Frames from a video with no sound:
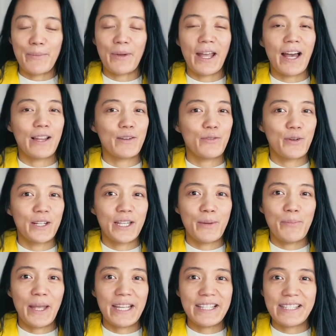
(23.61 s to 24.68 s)
I'm a
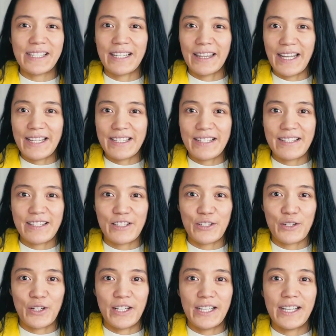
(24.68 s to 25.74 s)
California-based and licensed
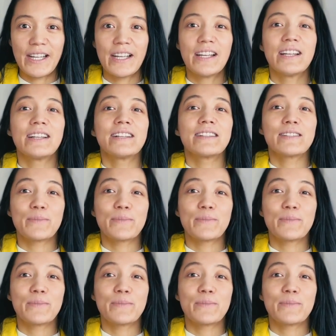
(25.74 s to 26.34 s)
attorney.